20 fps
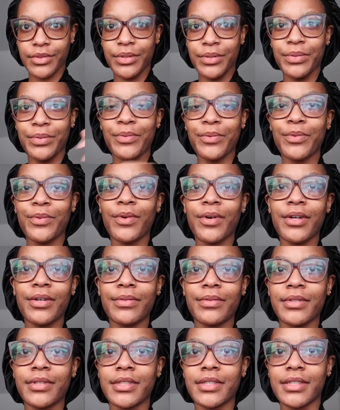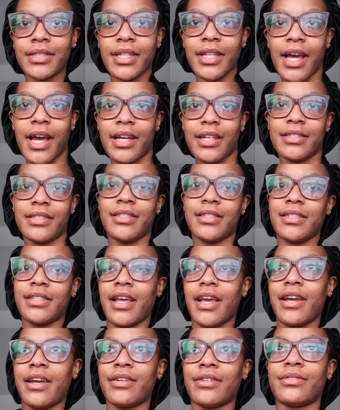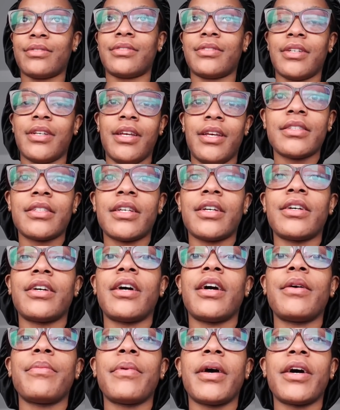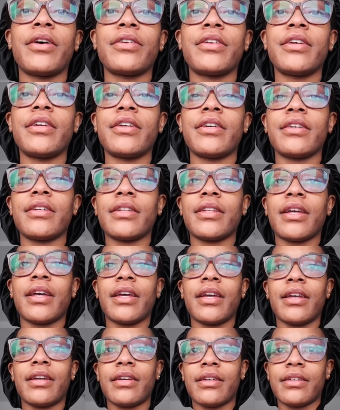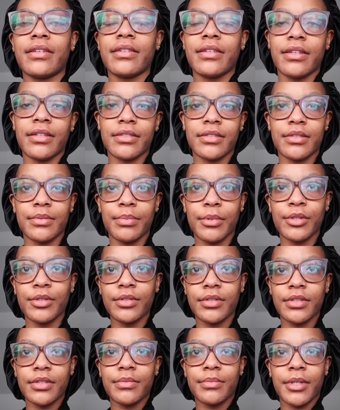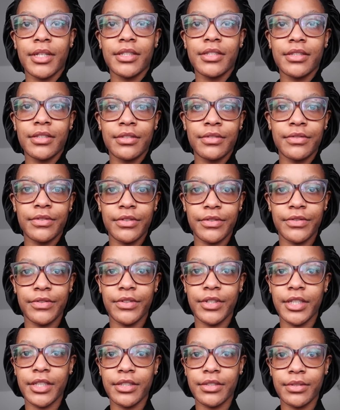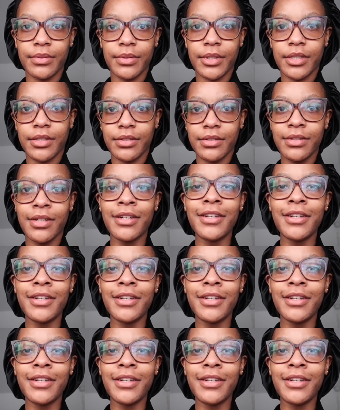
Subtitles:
What was that sound? Child, I'm out here like exposing myself for free as well.